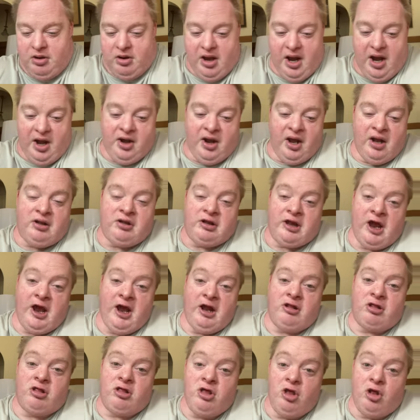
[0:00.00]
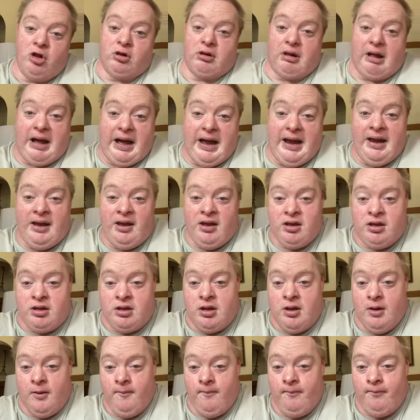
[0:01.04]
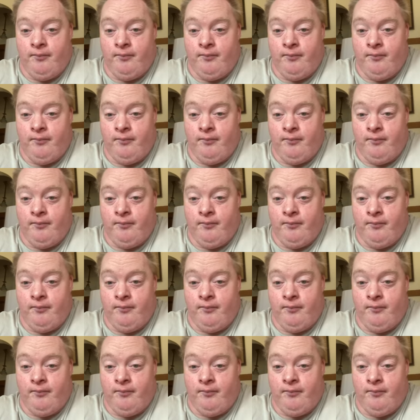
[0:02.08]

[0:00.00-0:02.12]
any teams you like,